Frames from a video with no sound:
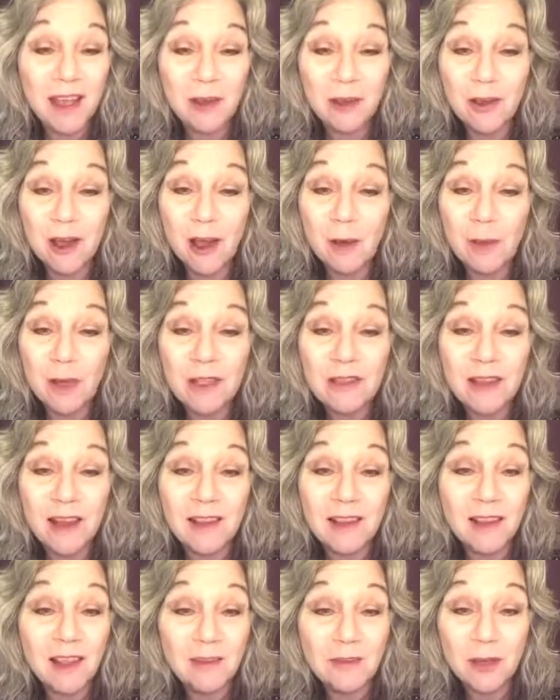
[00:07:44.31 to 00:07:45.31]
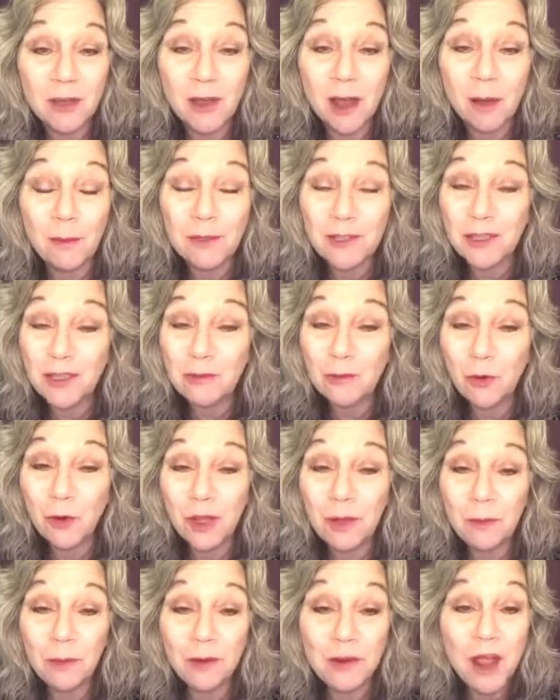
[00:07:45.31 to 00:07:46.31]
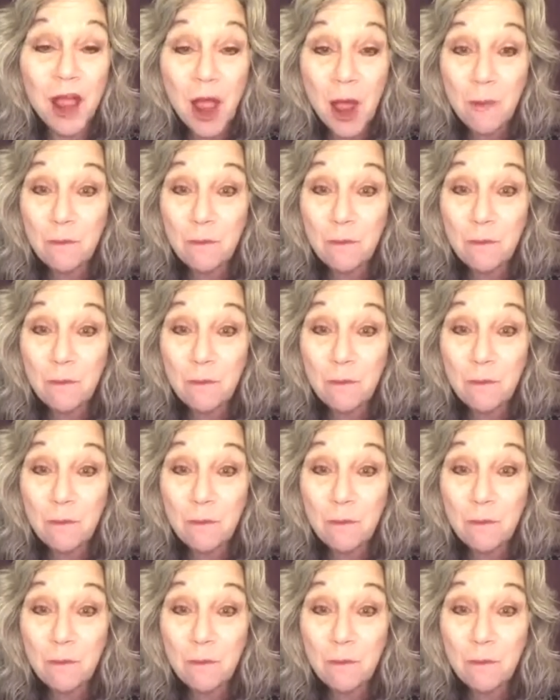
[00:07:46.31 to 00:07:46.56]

your comments. I love your comments. Good morning, Bert.